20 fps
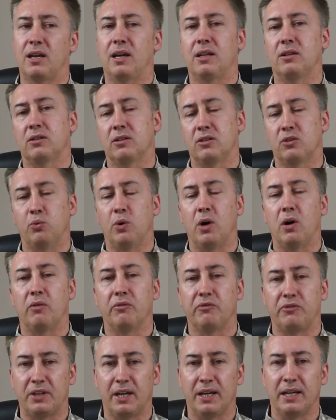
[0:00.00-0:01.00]
10 to
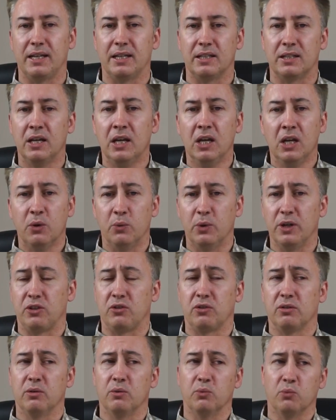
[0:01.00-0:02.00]
12 days,
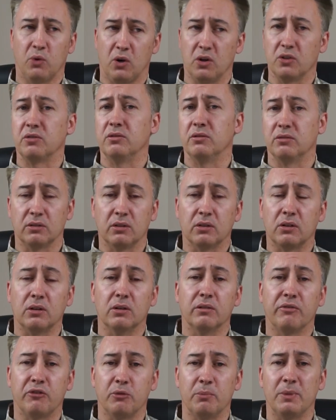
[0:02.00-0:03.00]
which wasn't good
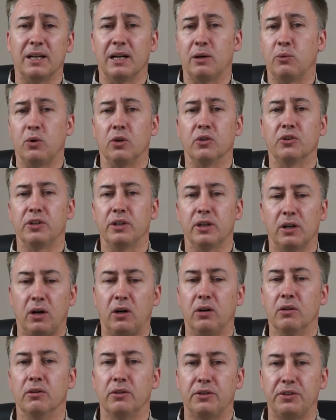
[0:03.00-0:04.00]
enough for me. I wanted it
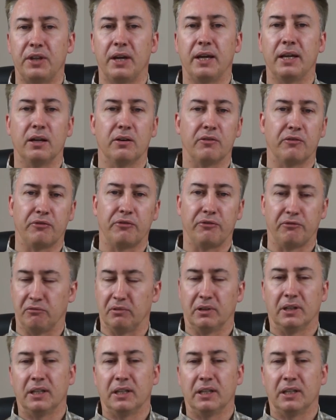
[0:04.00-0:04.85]
on the day of